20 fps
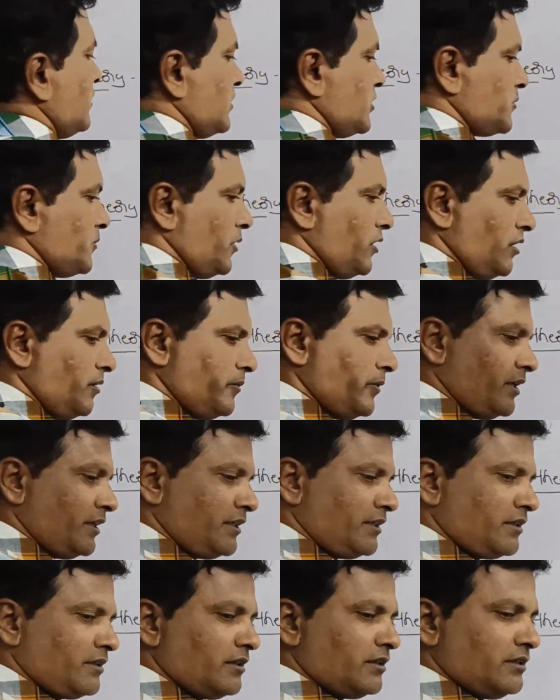Small
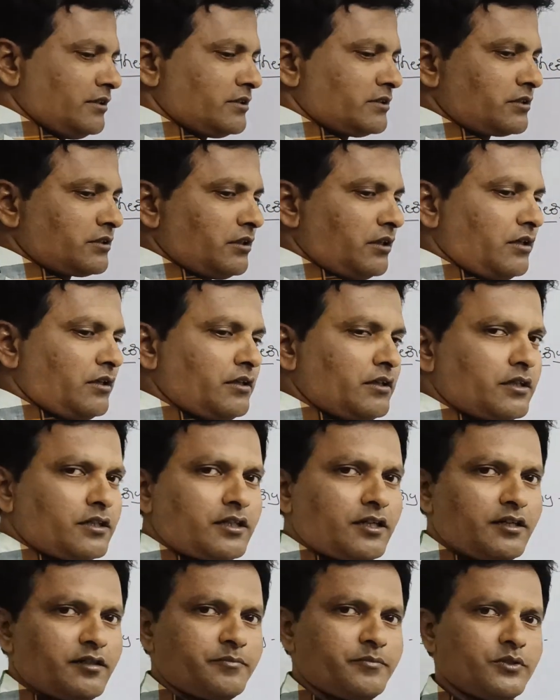particles called
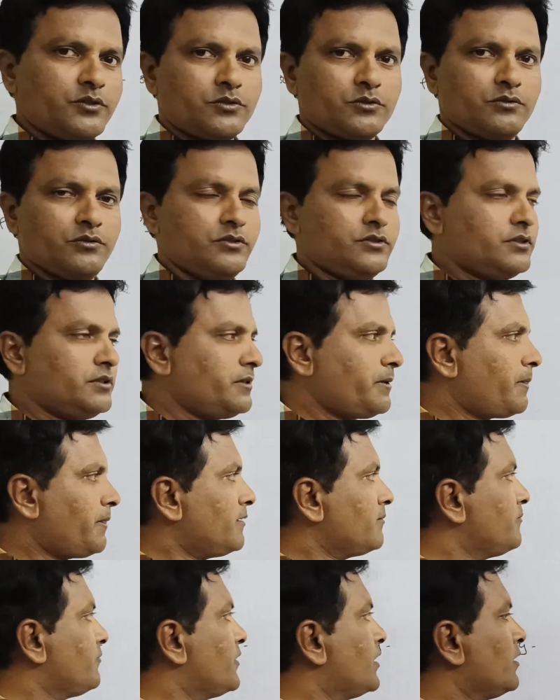corpuscles.
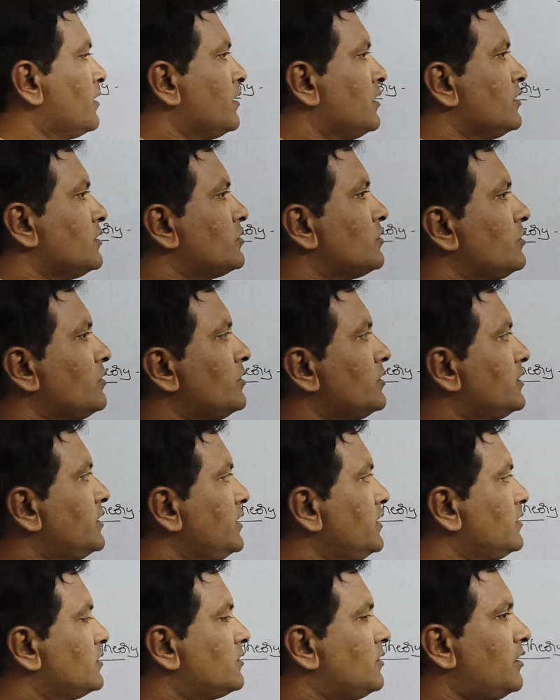So
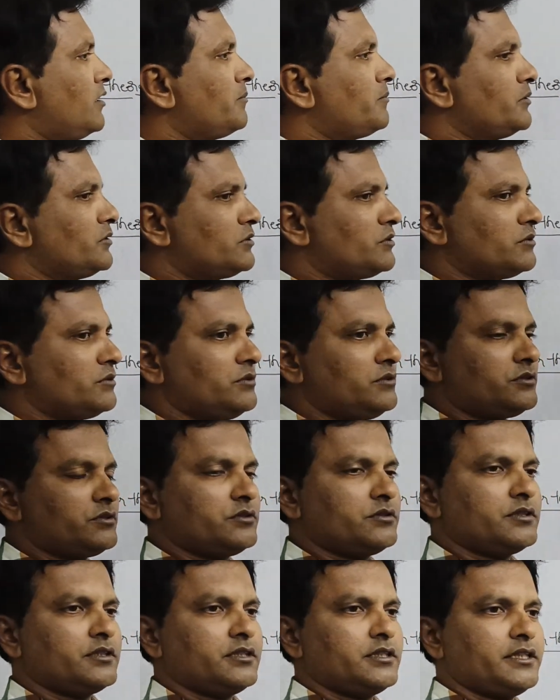these
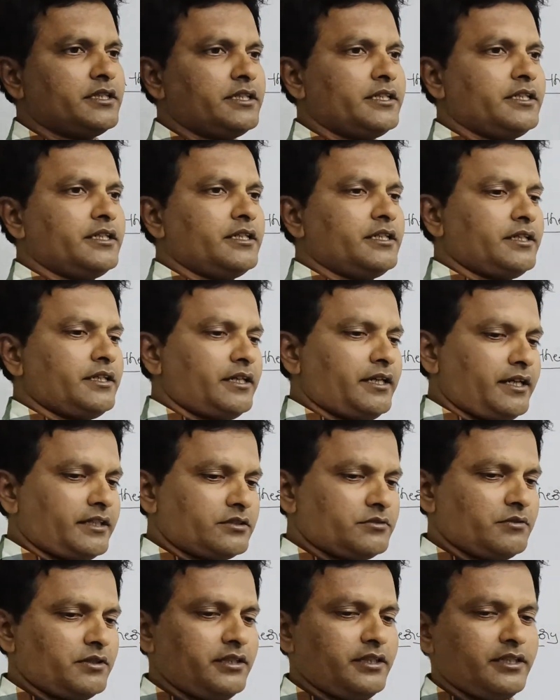corpuscles, he
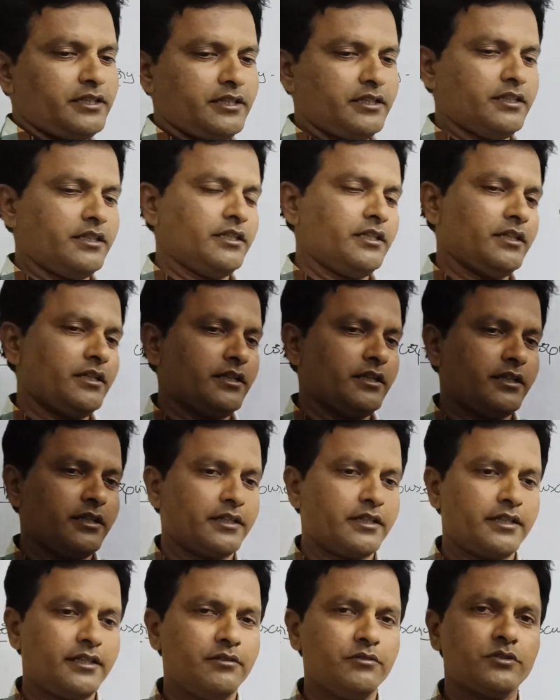actually
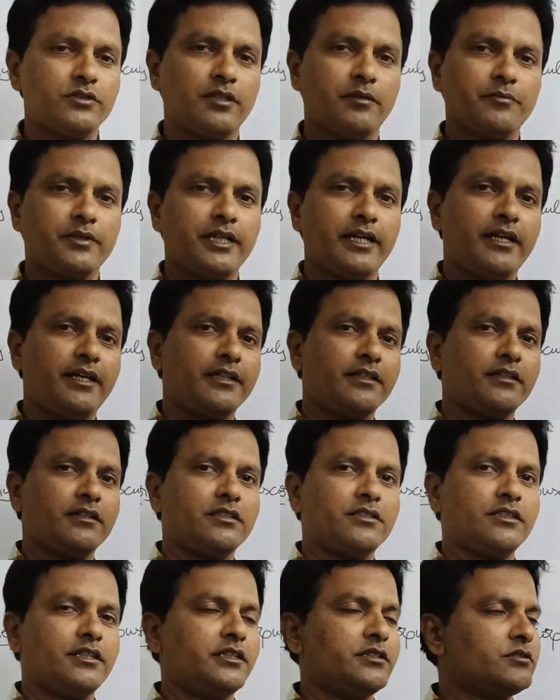gives some
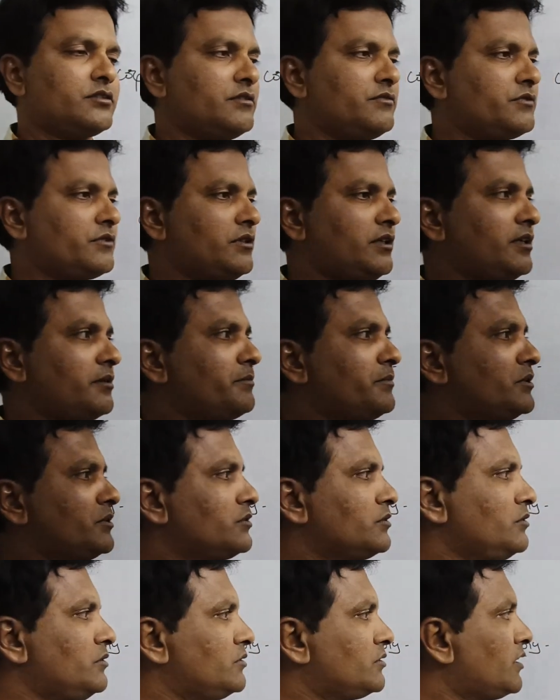characteristics of
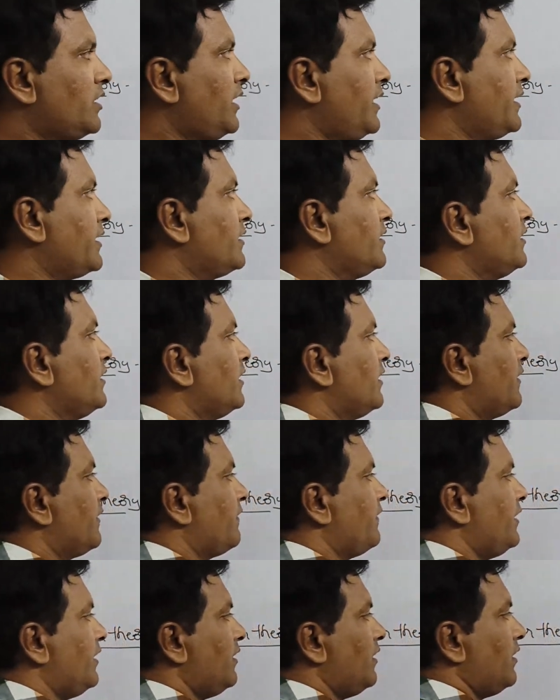corpuscles, like
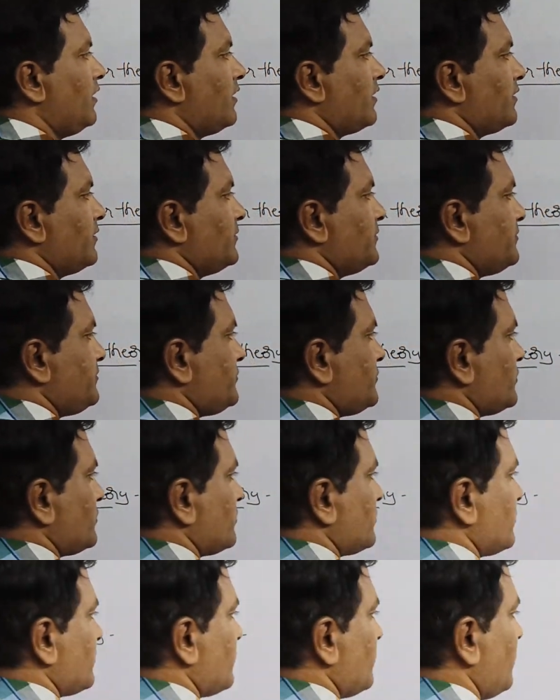they are
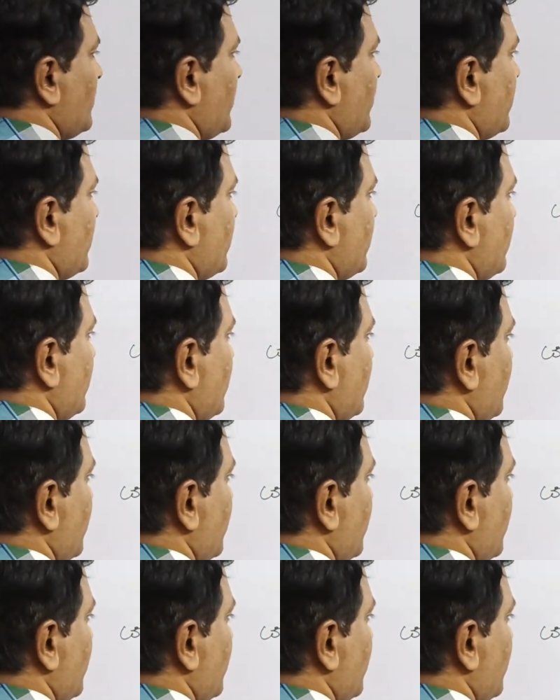one,